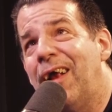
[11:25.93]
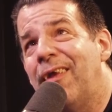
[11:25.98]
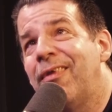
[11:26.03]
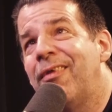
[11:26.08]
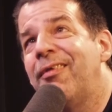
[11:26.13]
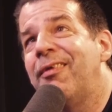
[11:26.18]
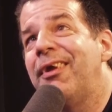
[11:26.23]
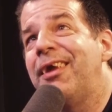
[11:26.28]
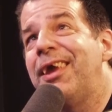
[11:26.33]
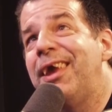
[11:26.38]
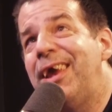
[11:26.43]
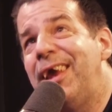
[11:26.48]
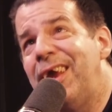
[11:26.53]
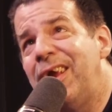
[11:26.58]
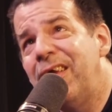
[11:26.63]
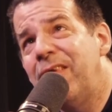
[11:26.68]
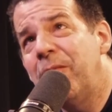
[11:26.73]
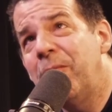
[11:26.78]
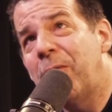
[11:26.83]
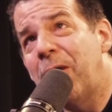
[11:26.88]
the
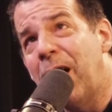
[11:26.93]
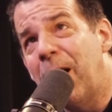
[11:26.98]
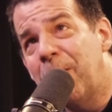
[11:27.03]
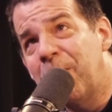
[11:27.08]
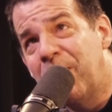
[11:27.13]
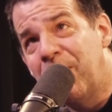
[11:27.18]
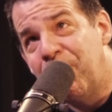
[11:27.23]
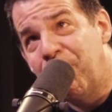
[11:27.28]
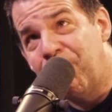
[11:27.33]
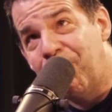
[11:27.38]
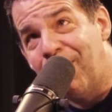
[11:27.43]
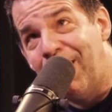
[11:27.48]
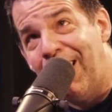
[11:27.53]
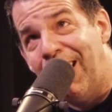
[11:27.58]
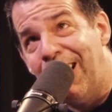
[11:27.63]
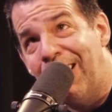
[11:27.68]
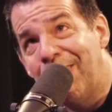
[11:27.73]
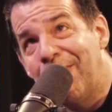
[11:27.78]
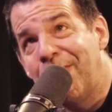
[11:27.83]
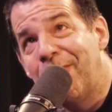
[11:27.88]
Keene Pumpkin
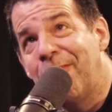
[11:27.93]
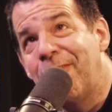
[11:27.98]
Frost